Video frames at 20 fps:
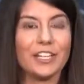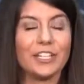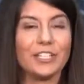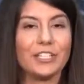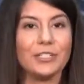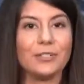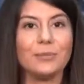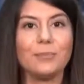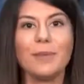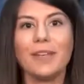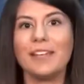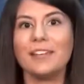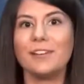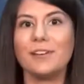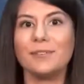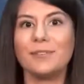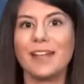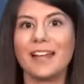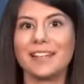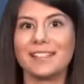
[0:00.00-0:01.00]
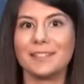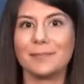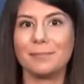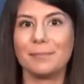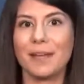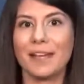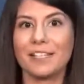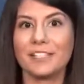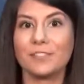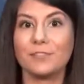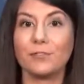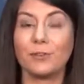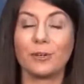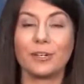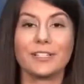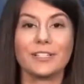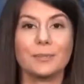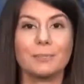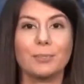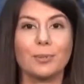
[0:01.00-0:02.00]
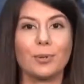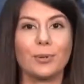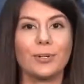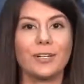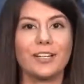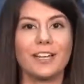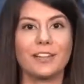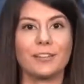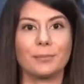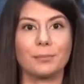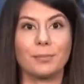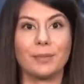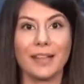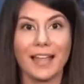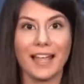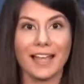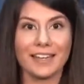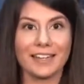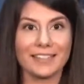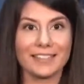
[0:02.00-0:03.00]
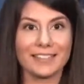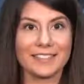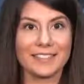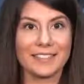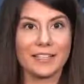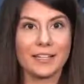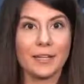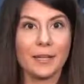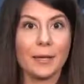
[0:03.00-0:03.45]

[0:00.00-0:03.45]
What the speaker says: You may know NASA best for exploring other planets,